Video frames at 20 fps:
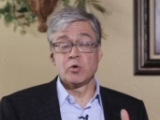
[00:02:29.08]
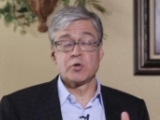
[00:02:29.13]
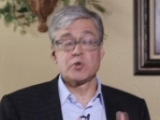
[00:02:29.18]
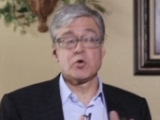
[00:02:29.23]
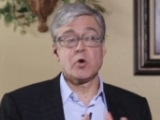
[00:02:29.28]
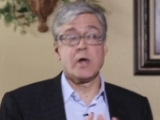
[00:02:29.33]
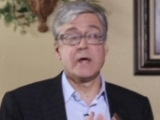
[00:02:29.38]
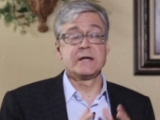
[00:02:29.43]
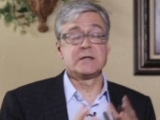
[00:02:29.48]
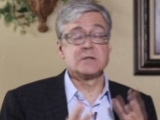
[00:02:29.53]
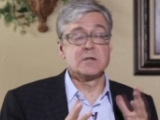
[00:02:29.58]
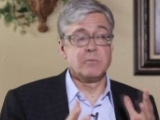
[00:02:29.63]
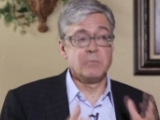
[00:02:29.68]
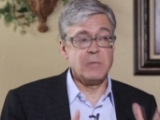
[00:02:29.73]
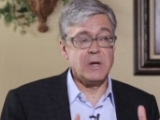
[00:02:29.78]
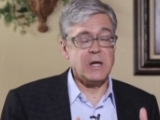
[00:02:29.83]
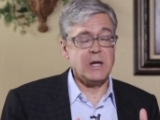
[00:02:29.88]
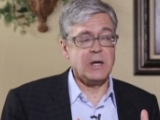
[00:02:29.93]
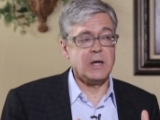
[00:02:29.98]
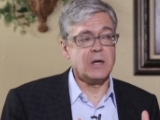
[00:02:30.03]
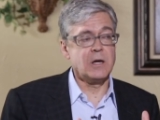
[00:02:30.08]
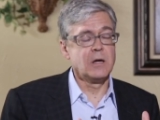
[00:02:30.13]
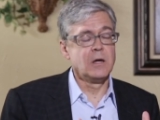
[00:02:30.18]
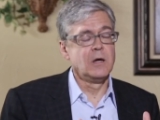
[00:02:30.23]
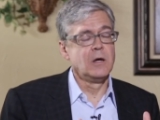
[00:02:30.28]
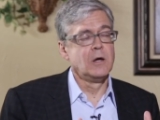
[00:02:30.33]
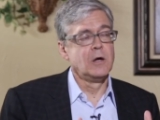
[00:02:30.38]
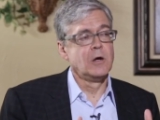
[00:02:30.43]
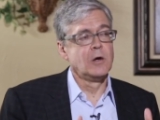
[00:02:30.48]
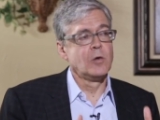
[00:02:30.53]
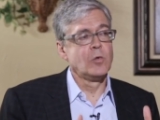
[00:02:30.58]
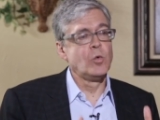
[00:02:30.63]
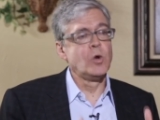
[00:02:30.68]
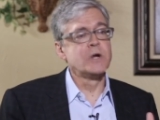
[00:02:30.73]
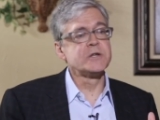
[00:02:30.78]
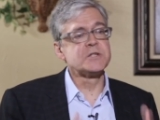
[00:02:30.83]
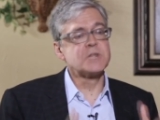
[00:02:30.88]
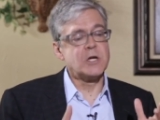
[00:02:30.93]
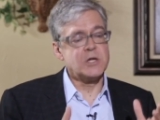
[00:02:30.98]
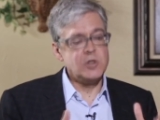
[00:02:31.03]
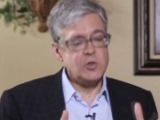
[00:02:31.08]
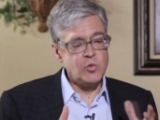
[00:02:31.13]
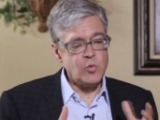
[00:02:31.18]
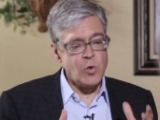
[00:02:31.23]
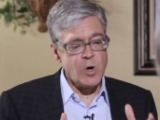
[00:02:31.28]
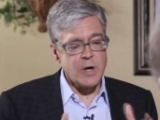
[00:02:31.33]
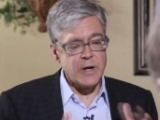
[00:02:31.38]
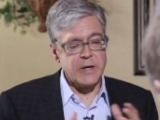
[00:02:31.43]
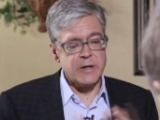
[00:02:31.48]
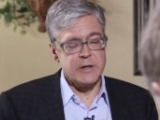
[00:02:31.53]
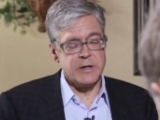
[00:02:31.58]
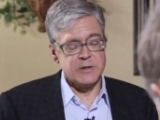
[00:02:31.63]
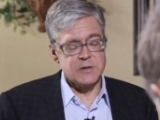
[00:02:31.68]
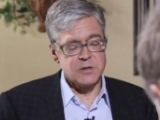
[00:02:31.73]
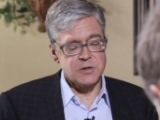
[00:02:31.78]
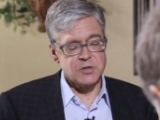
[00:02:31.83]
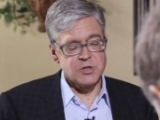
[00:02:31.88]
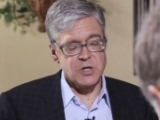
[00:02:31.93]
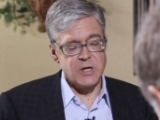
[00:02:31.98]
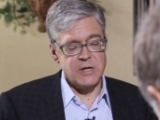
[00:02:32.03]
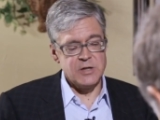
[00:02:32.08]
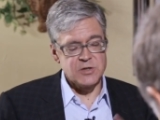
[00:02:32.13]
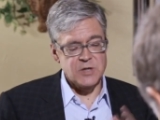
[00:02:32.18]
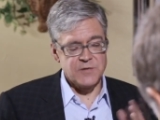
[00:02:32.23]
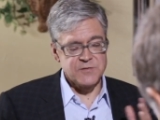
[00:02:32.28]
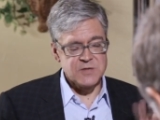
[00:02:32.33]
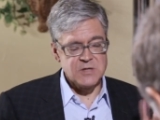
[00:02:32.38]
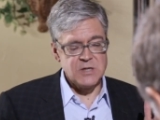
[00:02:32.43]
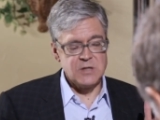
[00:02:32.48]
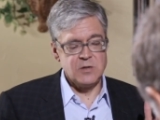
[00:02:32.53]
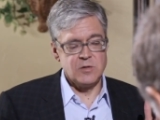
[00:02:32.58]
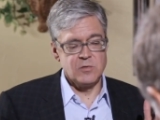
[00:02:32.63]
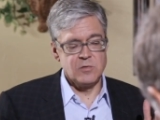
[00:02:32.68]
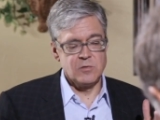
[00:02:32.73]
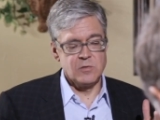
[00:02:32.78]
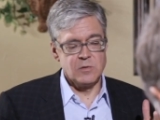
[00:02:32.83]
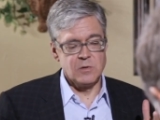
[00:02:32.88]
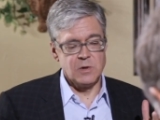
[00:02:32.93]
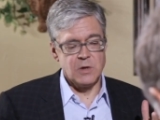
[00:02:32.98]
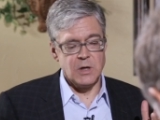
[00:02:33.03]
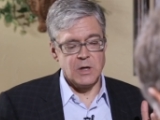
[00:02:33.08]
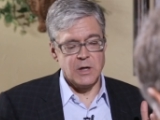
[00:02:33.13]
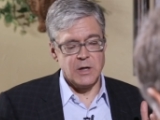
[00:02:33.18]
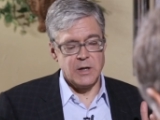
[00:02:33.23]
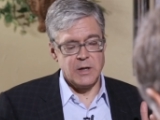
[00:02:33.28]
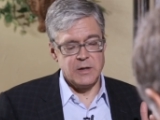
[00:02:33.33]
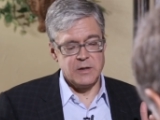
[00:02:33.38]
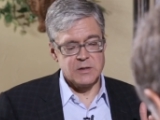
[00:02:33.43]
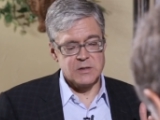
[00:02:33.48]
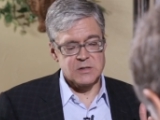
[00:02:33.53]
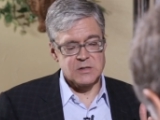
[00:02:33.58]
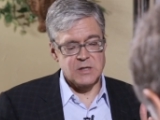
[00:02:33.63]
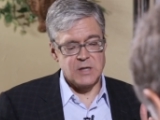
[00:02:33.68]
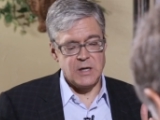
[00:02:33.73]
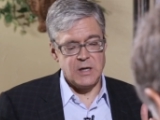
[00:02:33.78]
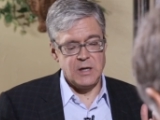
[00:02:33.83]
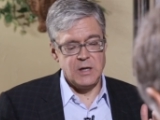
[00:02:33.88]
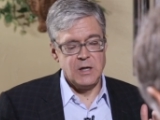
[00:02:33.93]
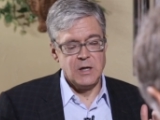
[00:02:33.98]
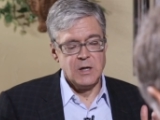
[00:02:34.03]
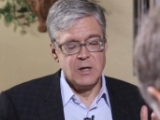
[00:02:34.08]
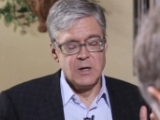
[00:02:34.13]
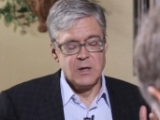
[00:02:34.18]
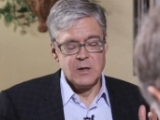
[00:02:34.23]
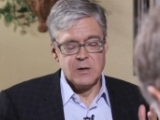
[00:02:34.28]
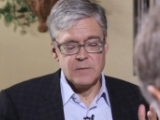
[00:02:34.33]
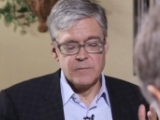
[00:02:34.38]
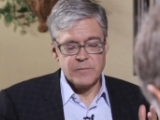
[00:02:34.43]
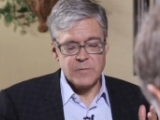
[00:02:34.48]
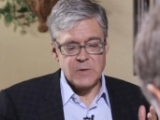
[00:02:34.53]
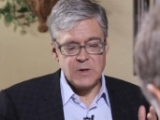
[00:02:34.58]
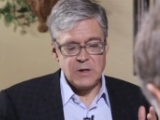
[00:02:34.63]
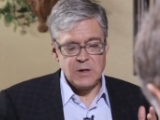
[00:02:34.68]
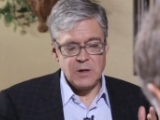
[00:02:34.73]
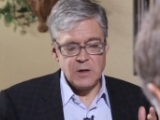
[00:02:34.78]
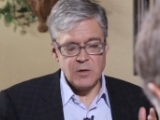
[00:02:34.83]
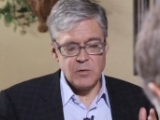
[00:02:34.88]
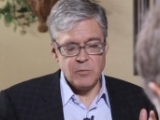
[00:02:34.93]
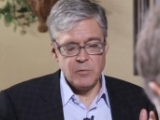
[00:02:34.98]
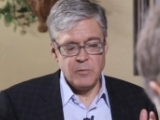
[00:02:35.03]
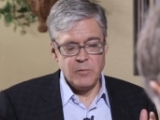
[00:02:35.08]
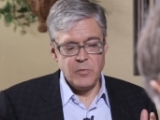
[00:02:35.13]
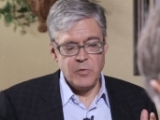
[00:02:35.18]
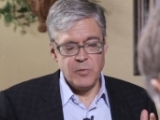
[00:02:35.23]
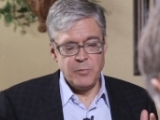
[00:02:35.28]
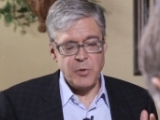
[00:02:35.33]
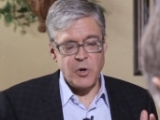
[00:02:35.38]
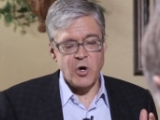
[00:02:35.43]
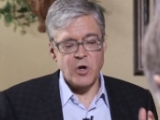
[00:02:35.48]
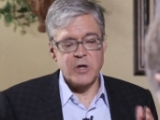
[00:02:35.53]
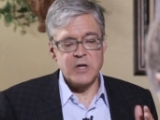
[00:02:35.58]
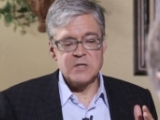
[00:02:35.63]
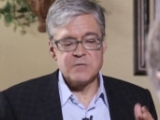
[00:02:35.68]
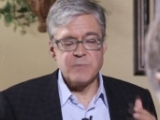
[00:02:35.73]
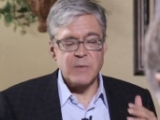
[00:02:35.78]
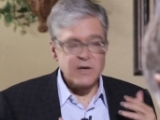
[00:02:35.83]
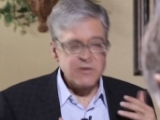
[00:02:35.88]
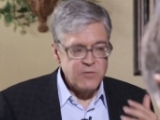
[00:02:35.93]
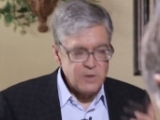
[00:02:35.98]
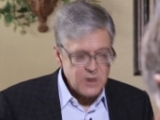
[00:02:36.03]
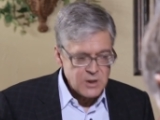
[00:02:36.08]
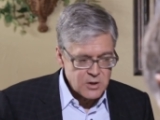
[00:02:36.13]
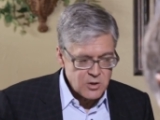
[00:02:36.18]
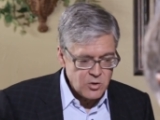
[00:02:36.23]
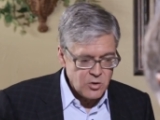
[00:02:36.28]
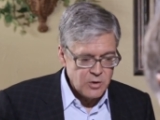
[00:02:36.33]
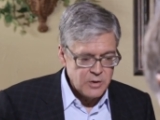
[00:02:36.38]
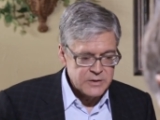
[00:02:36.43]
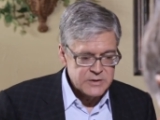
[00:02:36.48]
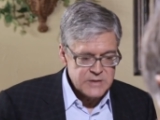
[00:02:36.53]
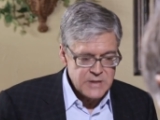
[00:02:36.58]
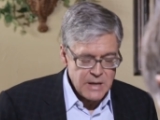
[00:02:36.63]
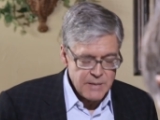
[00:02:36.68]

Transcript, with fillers: were trying to make was that you wanted it to change. I've seen you uh, say, you know, the party is my vehicle, it's